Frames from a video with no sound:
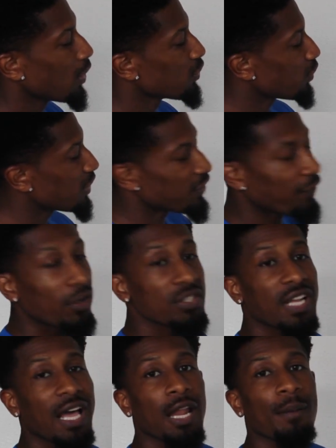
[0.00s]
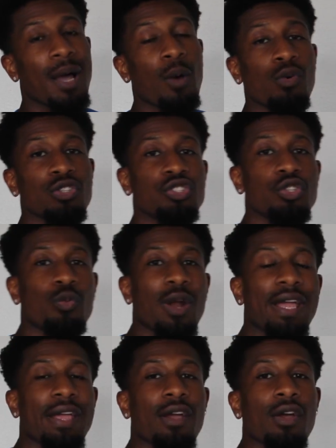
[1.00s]
So this first column, I want you to
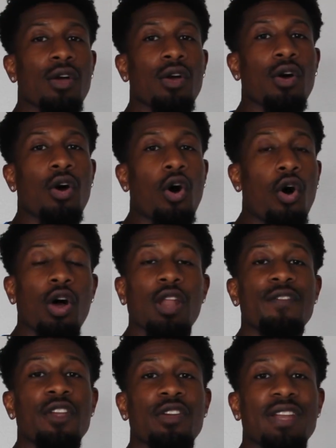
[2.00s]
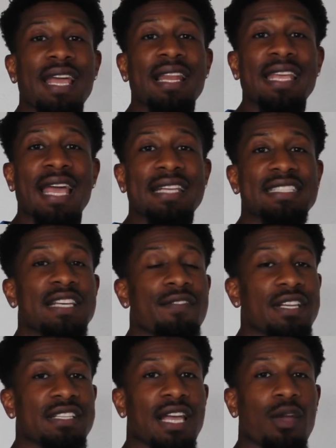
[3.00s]
write all of your daily
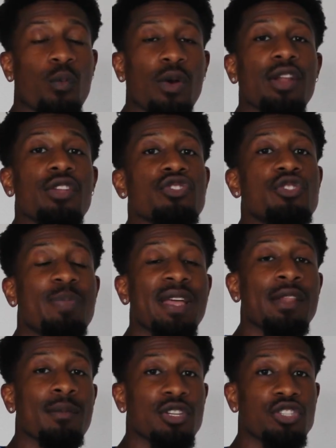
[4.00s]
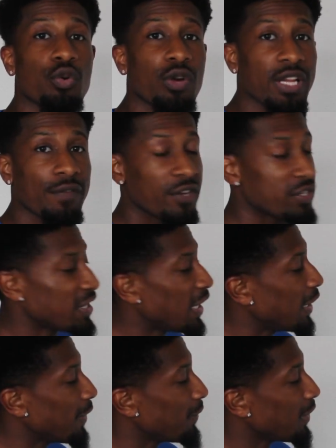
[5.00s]
activities. Like, where do you spend the majority of your
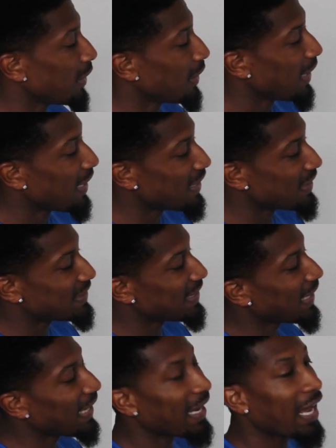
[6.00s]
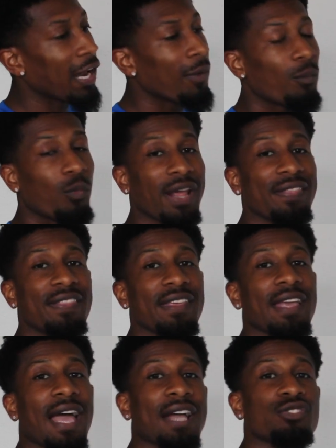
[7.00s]
time? And then the second column, write
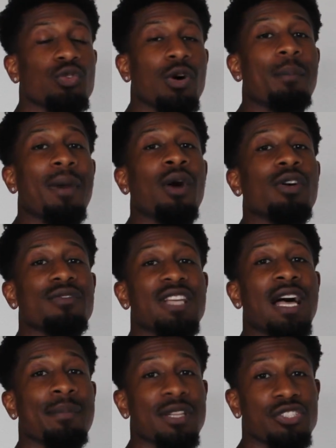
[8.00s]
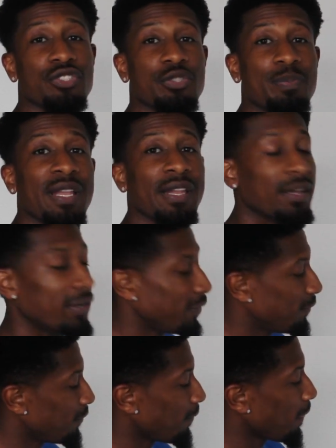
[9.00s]
the actual amount of time that you spend
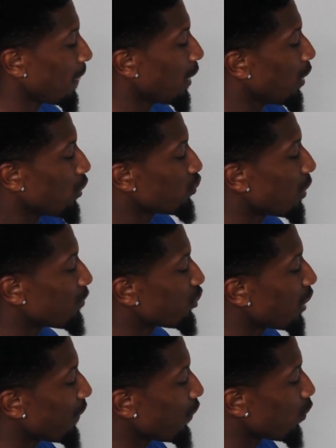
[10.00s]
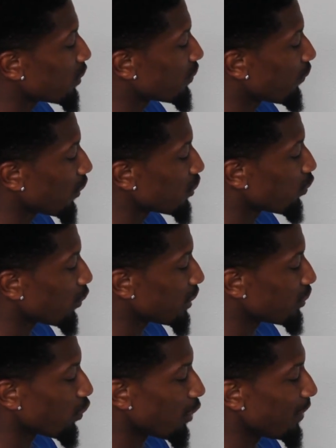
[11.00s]
there. So I'm sure everyone's first one
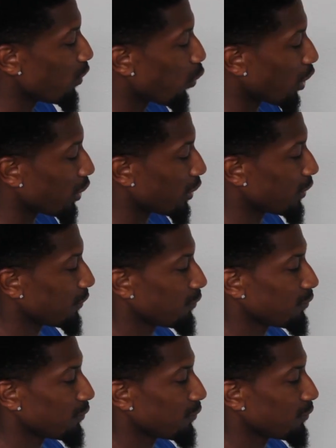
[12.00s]
is gonna be work.